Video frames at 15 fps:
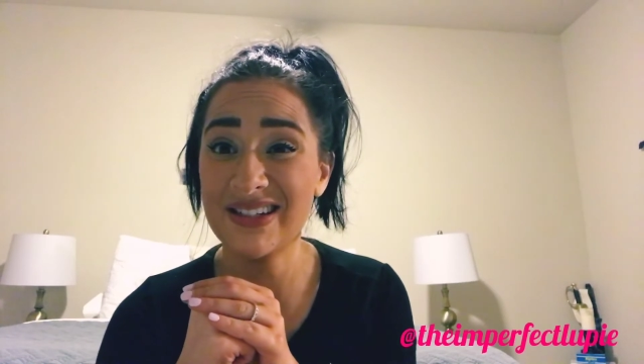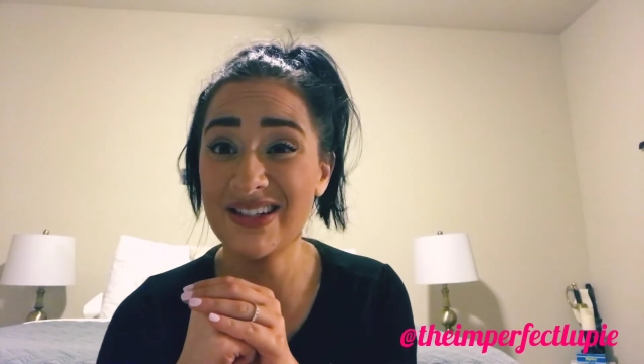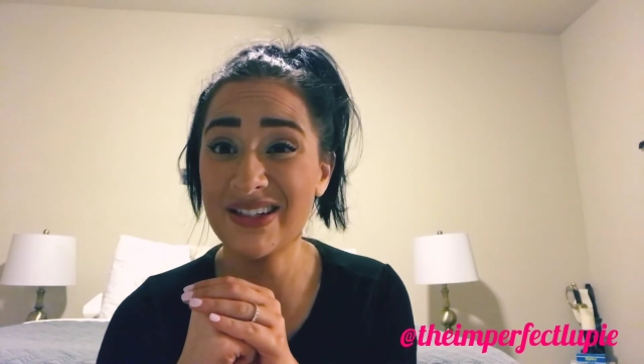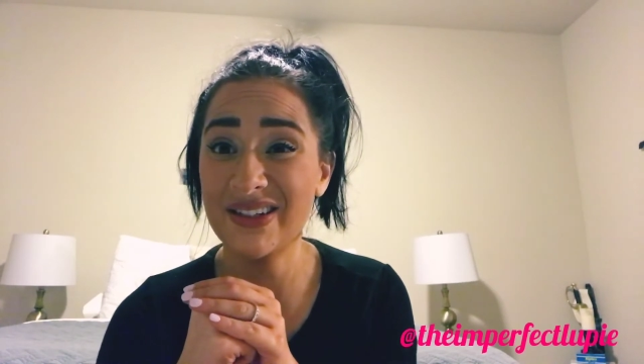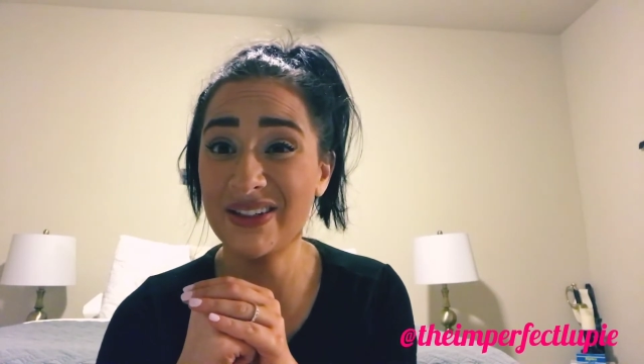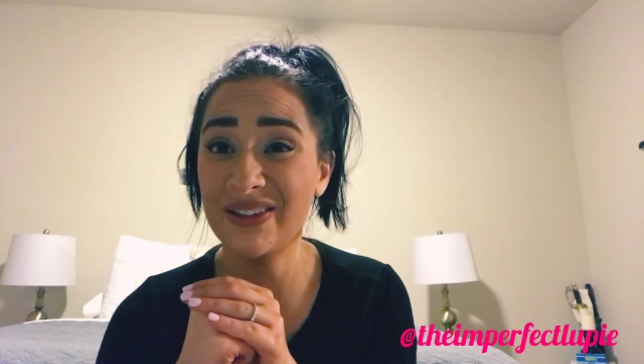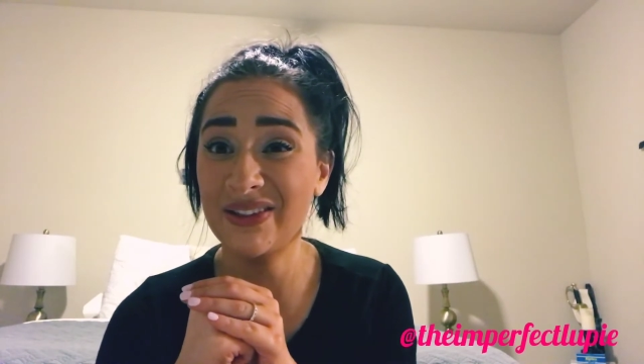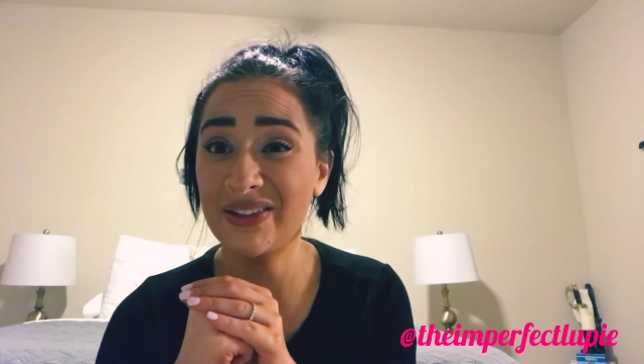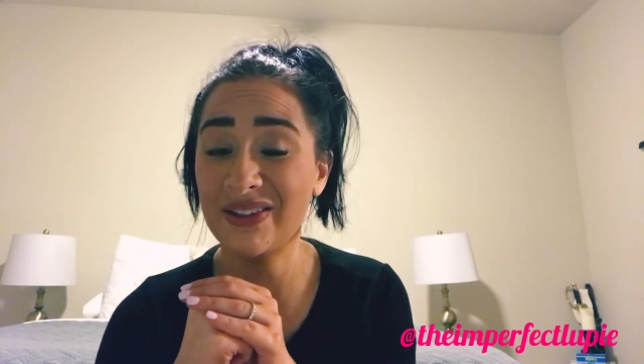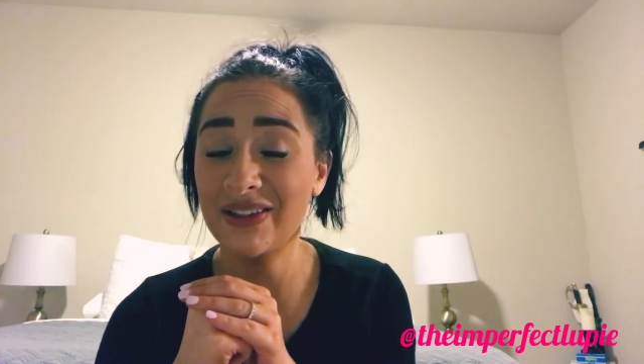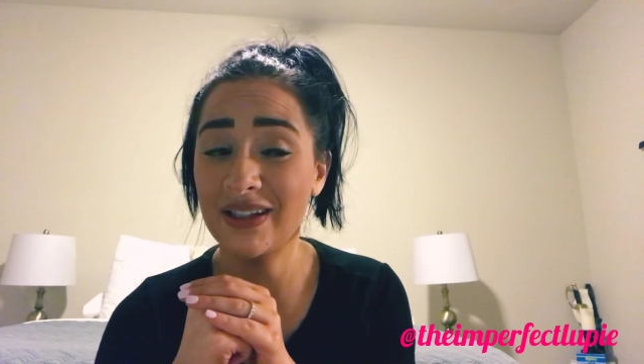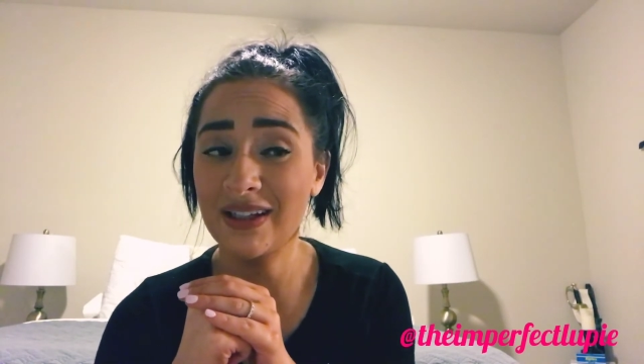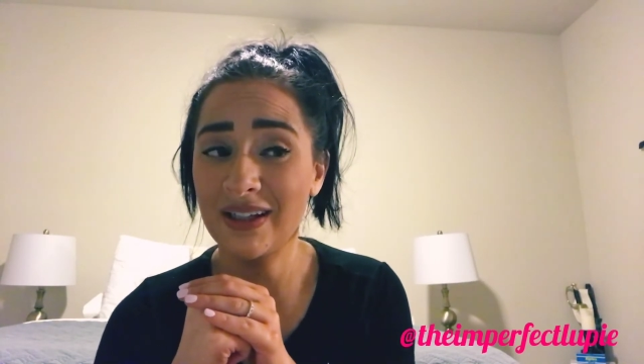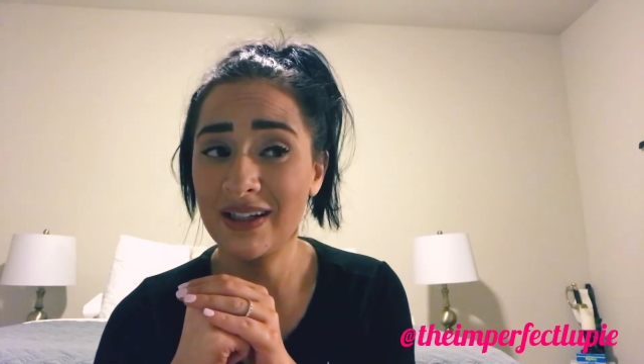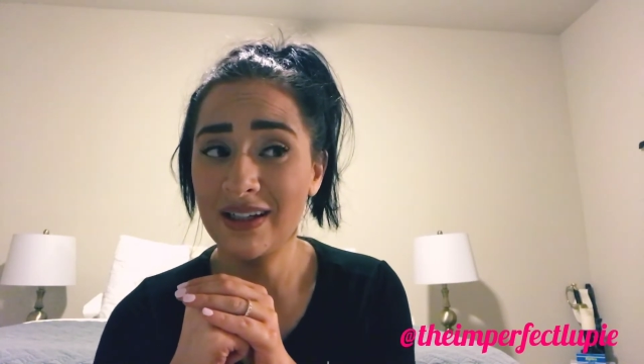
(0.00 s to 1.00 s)
to
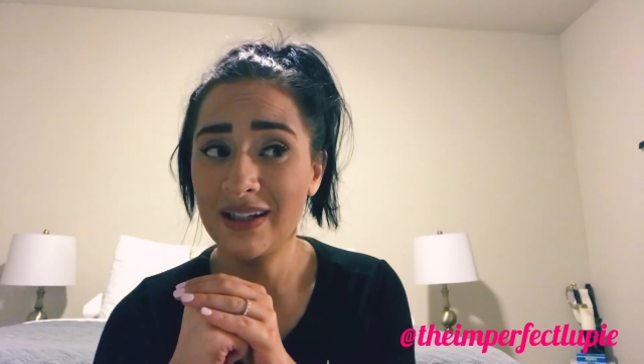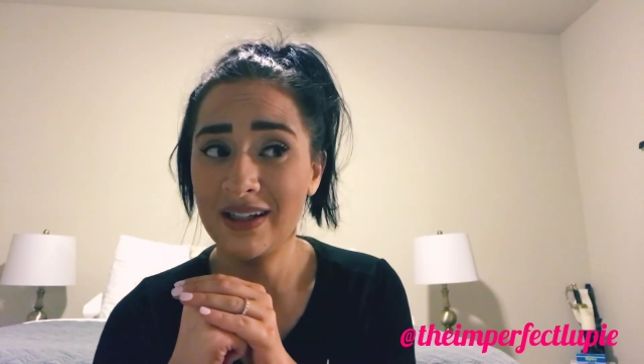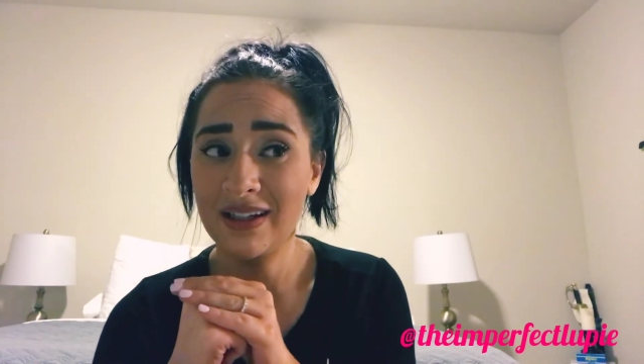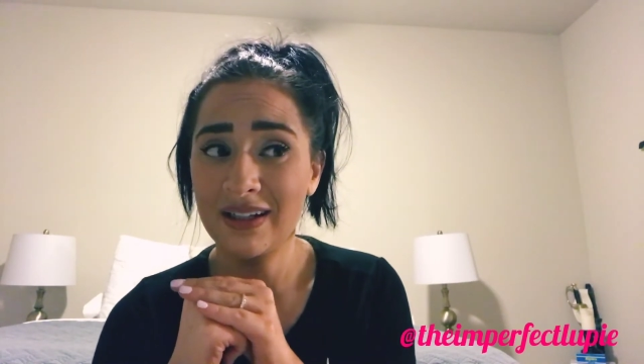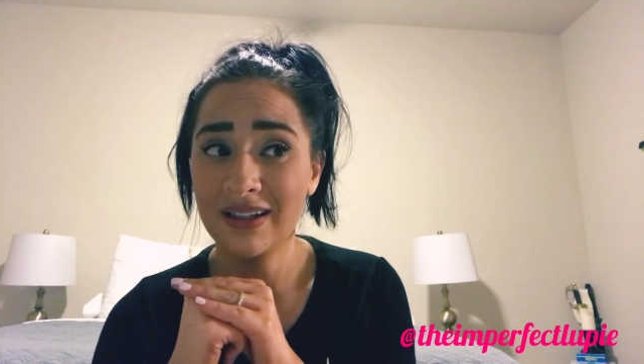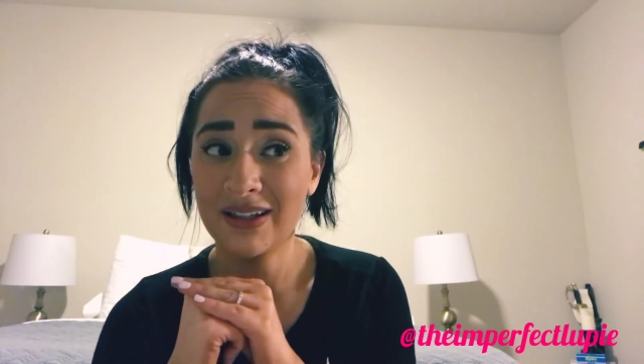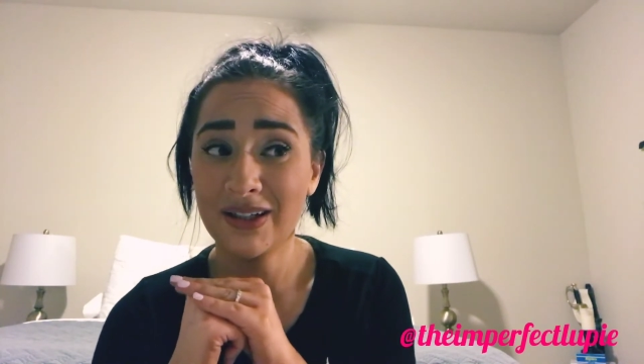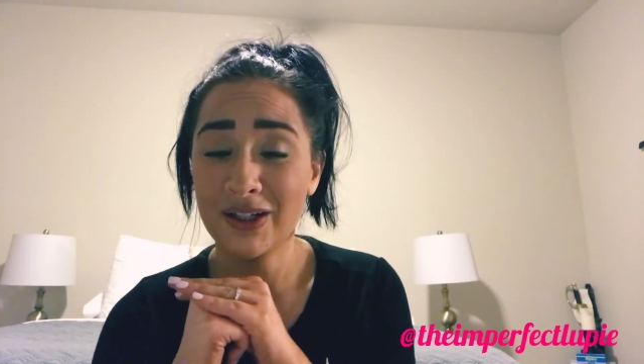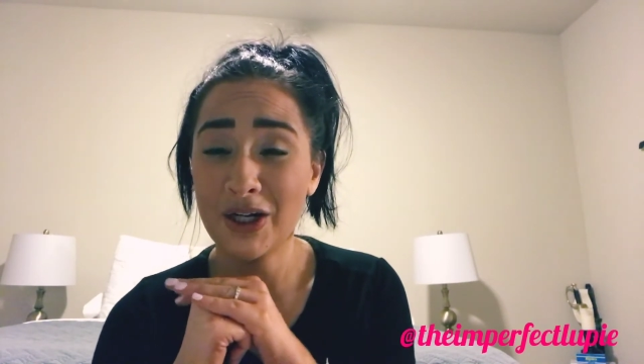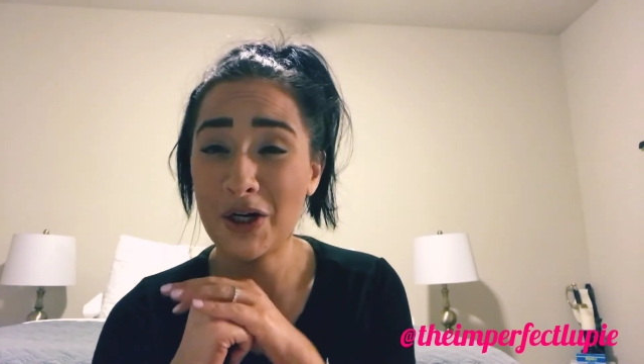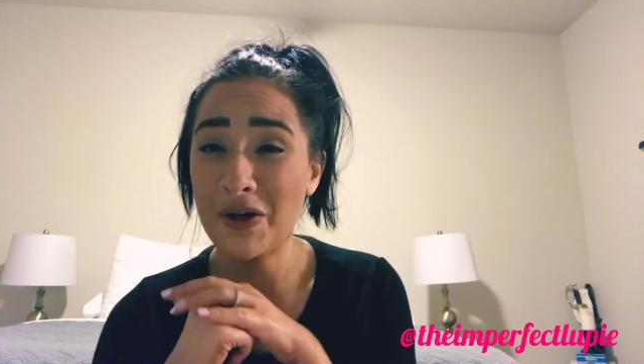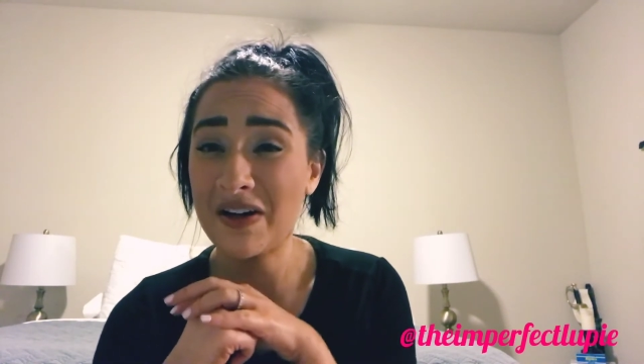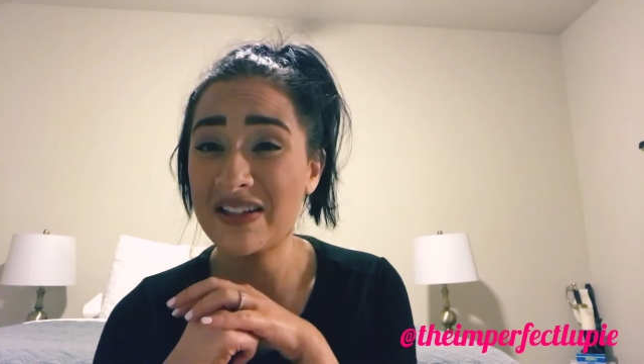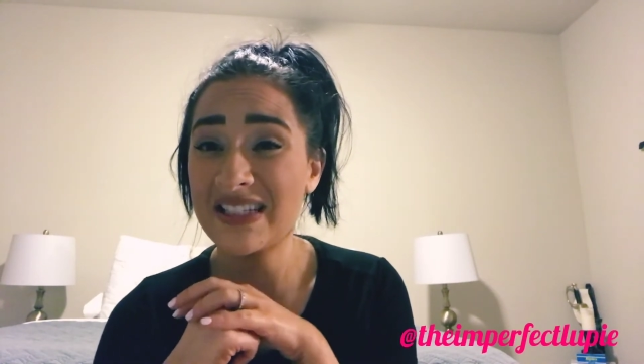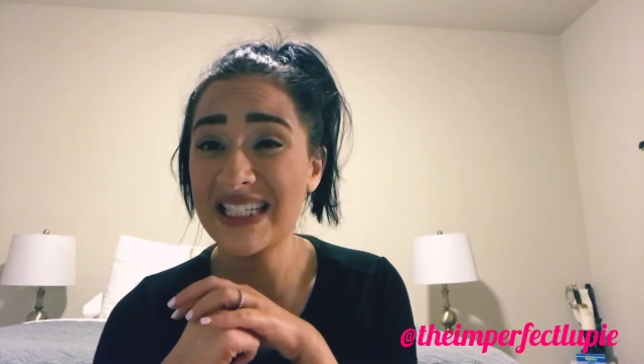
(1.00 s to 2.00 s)
go
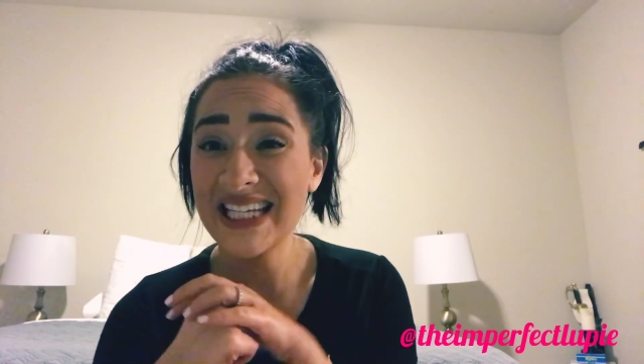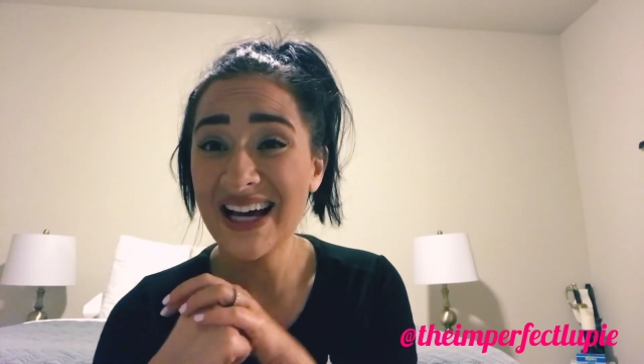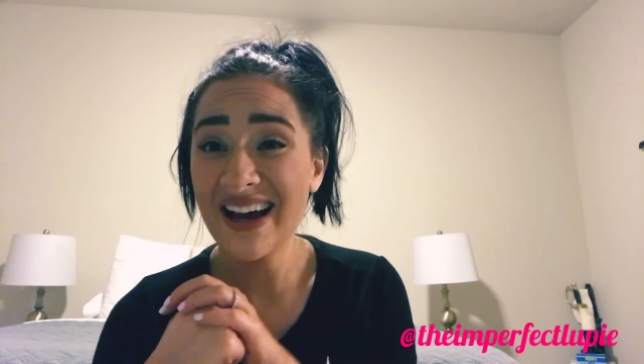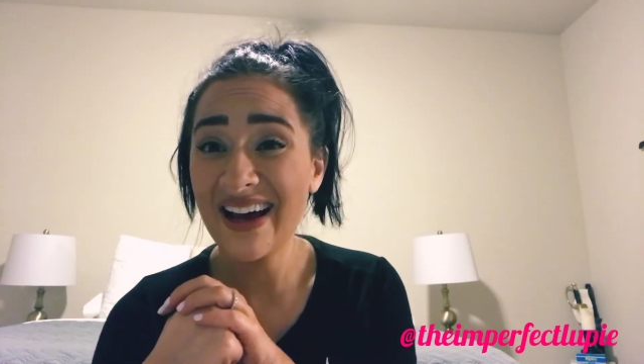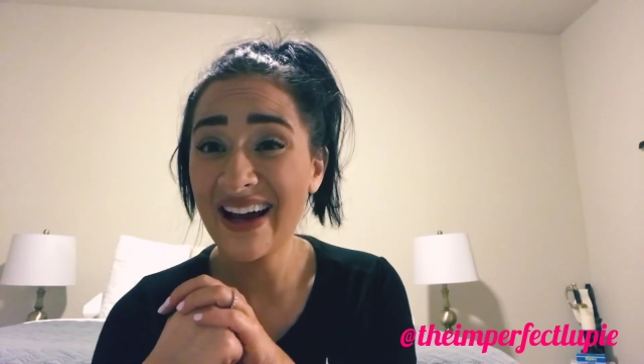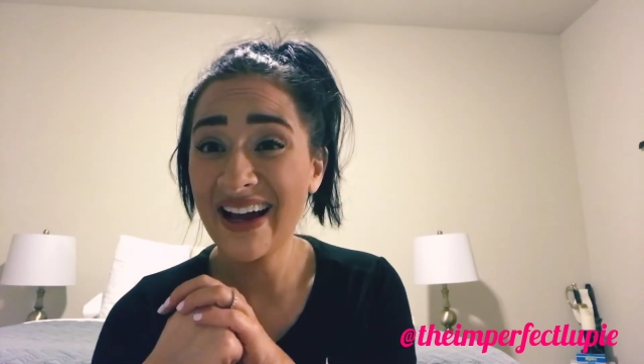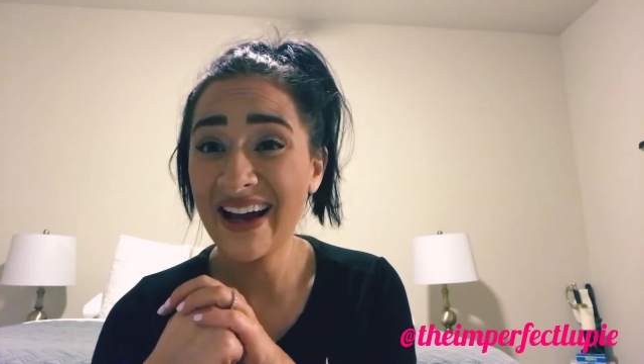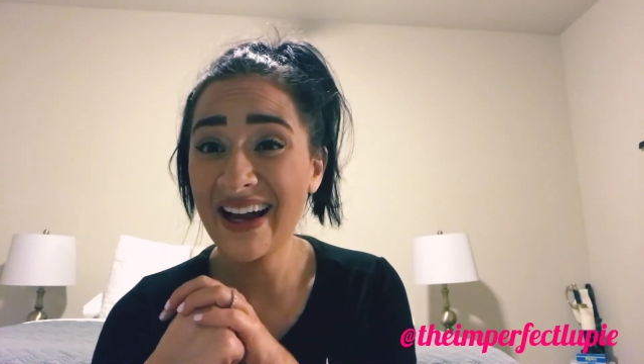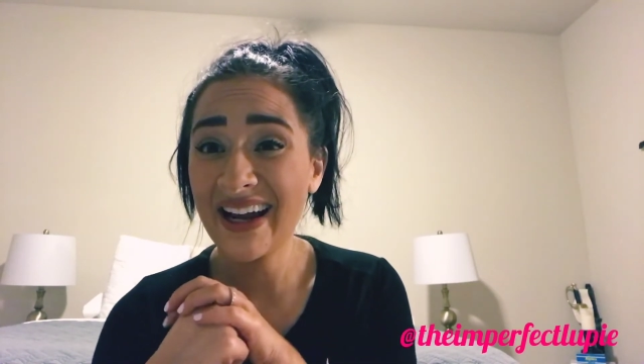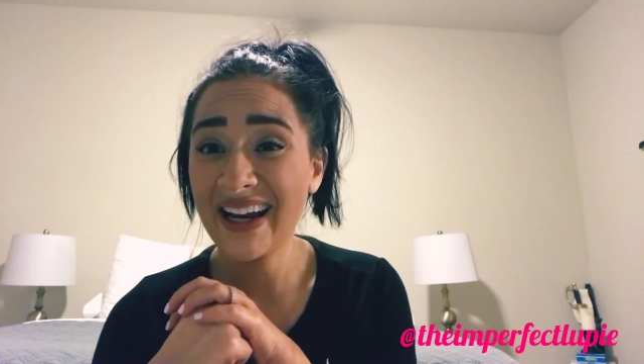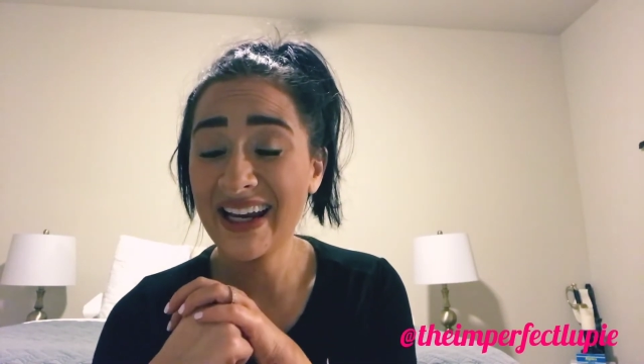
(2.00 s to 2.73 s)
outside.